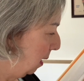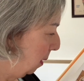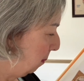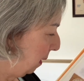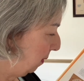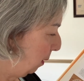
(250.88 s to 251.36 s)

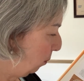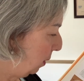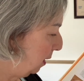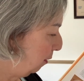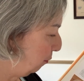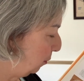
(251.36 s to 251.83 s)
but they're
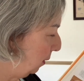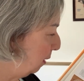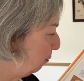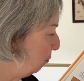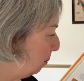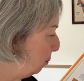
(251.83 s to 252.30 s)
wonderful.
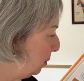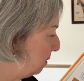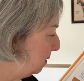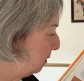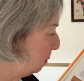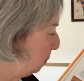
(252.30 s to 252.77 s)
And
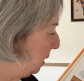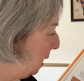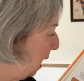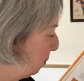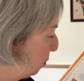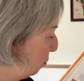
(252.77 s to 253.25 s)
Fabrizia's been
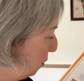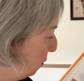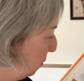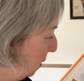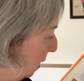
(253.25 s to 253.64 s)
able to